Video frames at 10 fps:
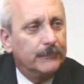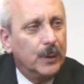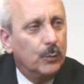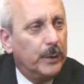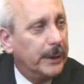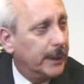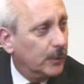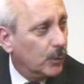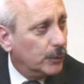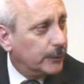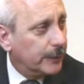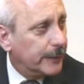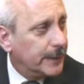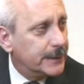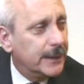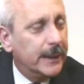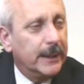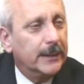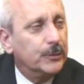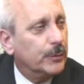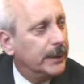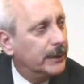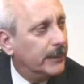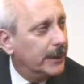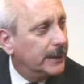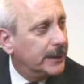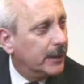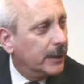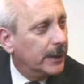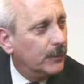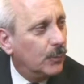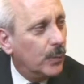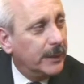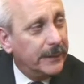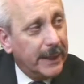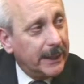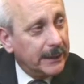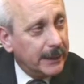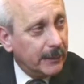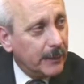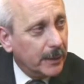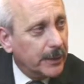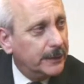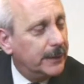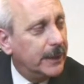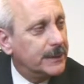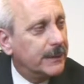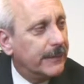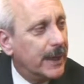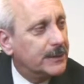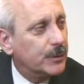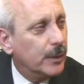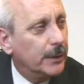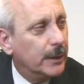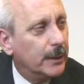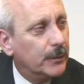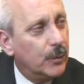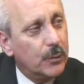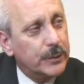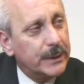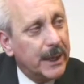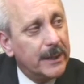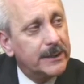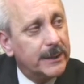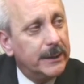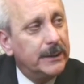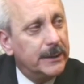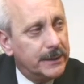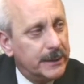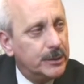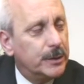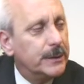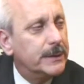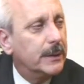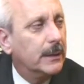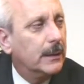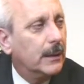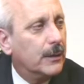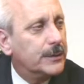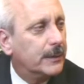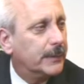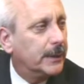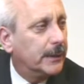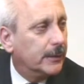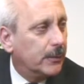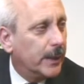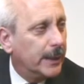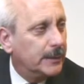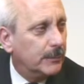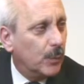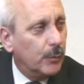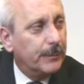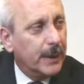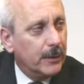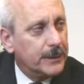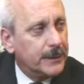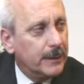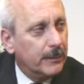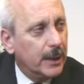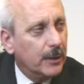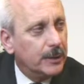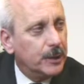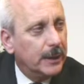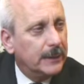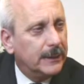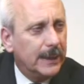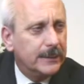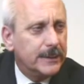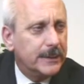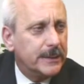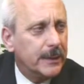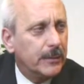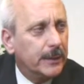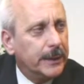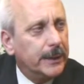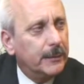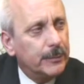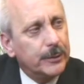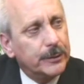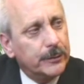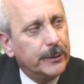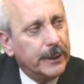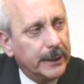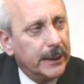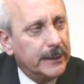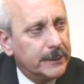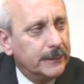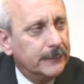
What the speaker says: when they get older, things like entering the military, when they can get married, things of that sort. Those custody decisions are something that are granted to both parents in a marriage, not necessarily in a paternity case.